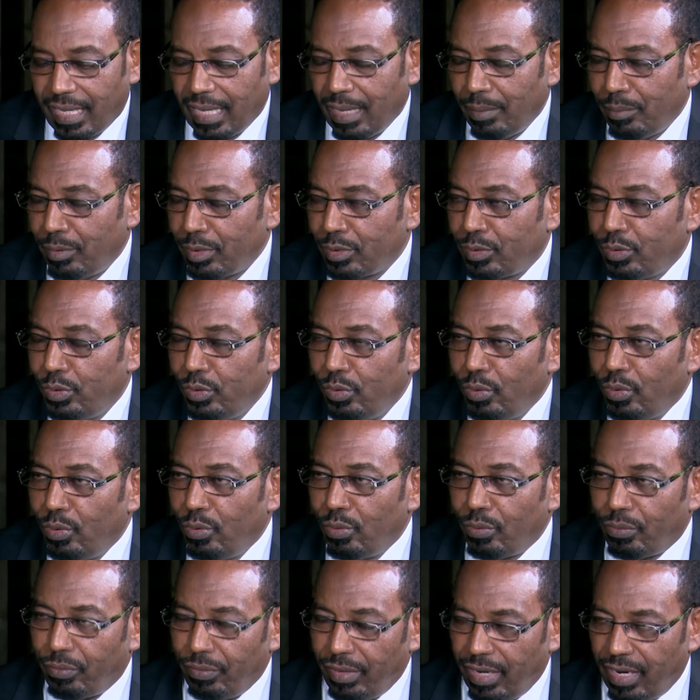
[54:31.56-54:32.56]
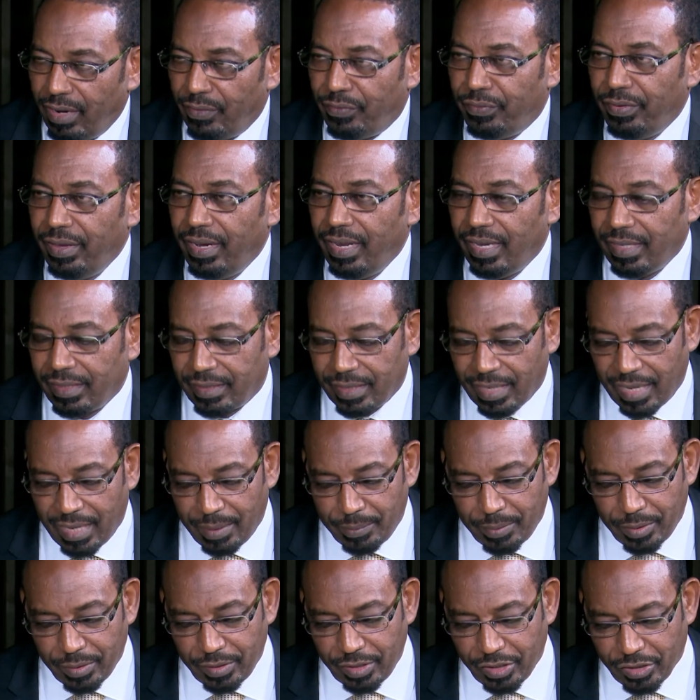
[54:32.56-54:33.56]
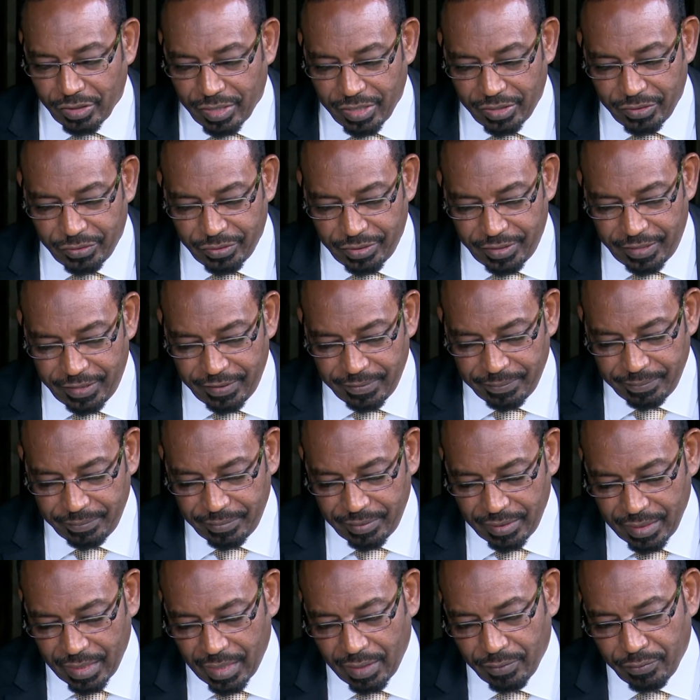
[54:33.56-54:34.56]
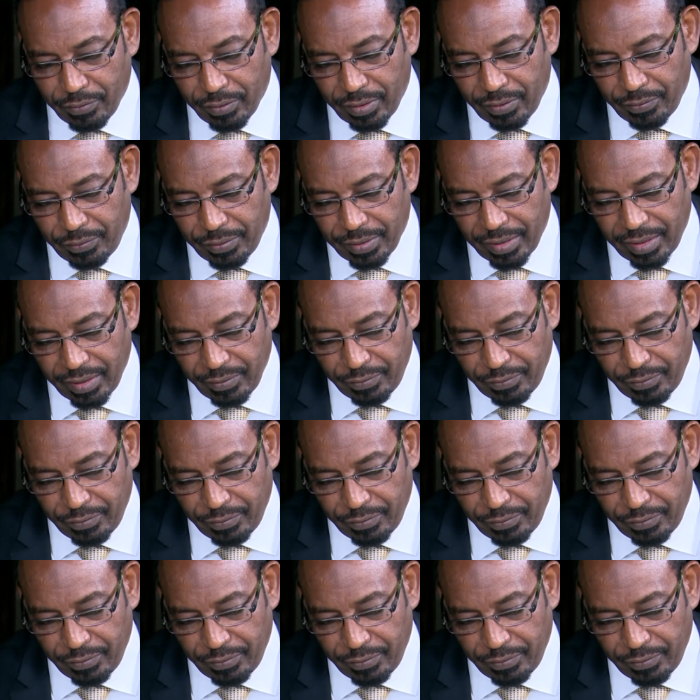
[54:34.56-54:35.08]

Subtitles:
them what your real feelings are about this country and for the future.